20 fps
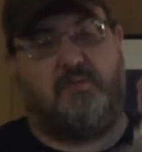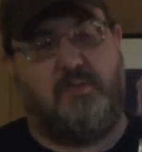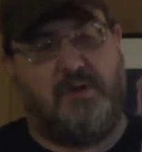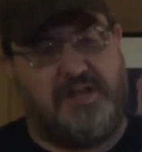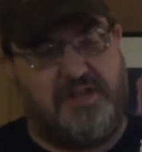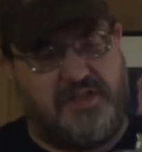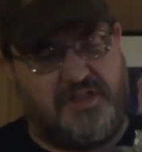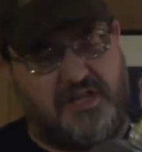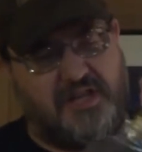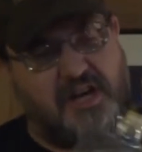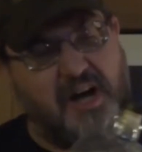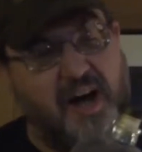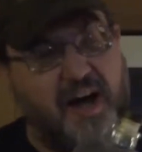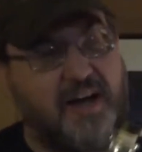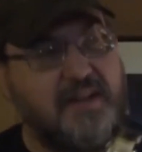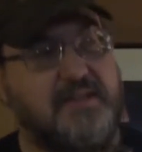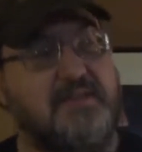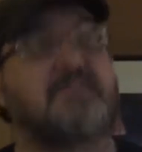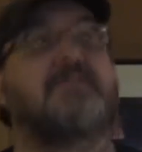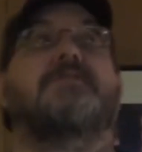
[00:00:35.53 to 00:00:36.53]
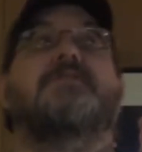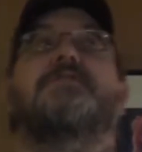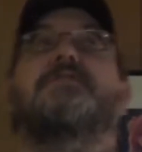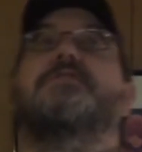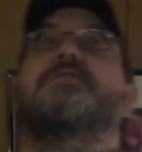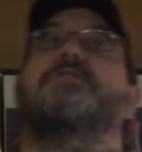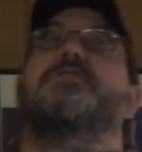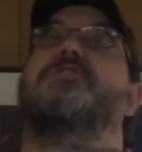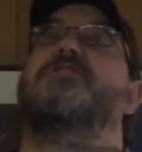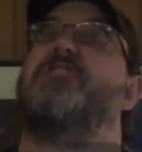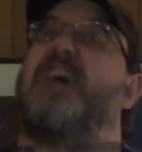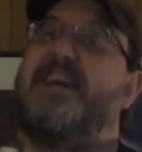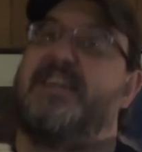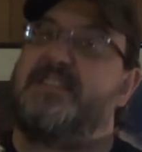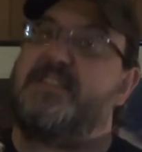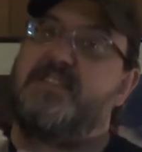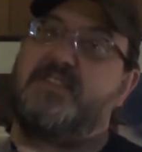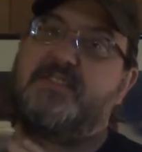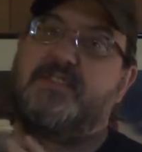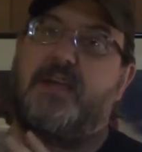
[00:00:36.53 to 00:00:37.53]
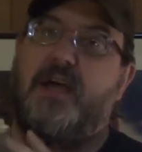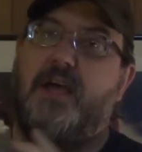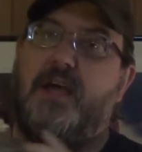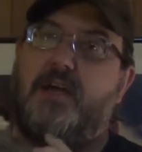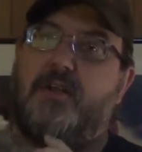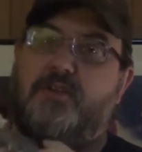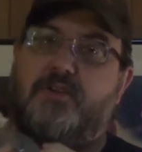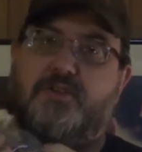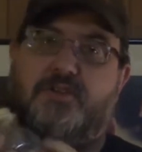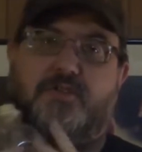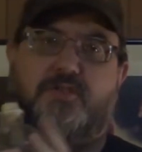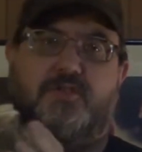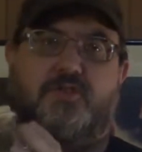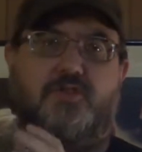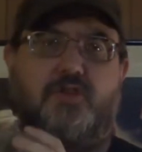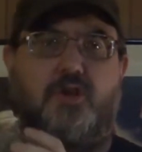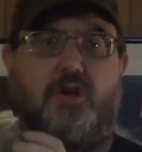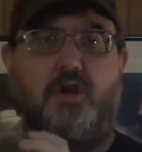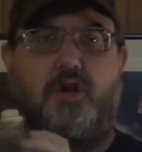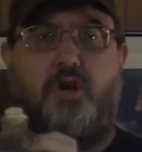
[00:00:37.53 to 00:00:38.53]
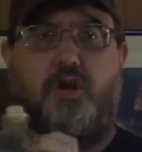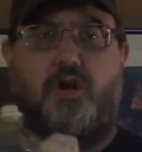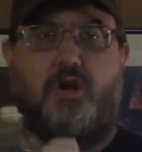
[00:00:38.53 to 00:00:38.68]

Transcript: with cuts, guts, and sluts.